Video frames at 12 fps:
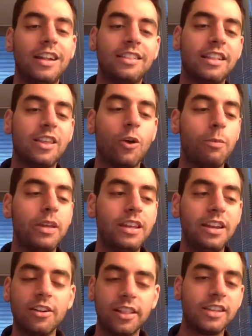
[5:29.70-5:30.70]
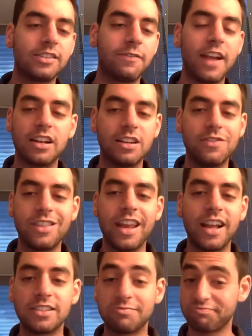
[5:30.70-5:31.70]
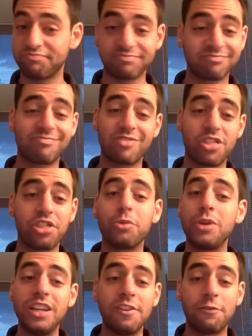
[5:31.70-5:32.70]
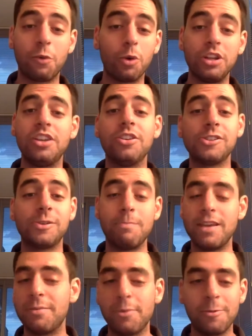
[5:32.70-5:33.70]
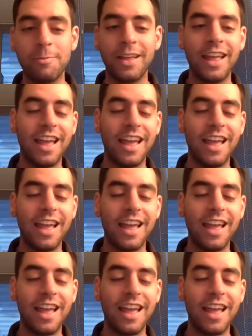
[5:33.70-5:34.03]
that they'll be nearly as effective in the next 3 to 4 years minimum.